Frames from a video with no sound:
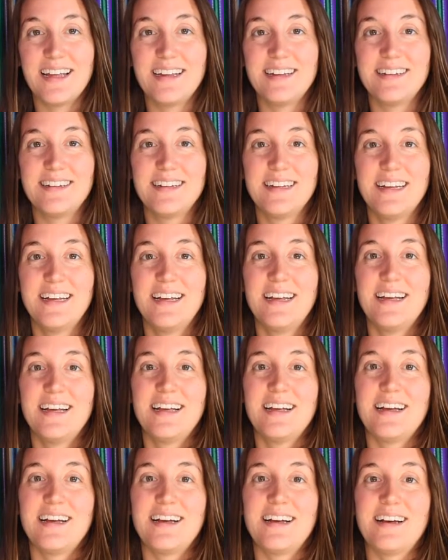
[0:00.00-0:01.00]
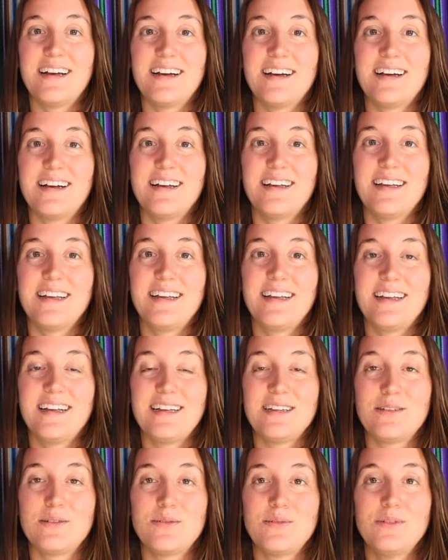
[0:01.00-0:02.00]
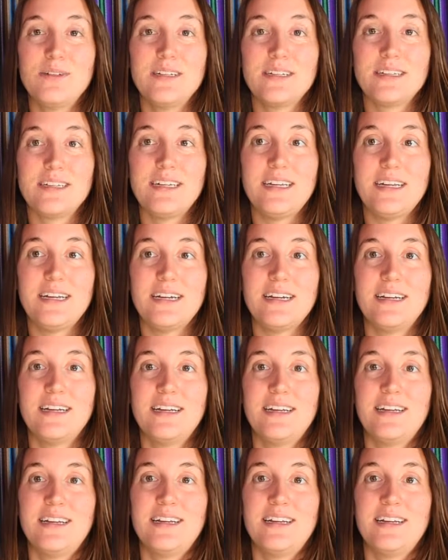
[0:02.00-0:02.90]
And uh, it's really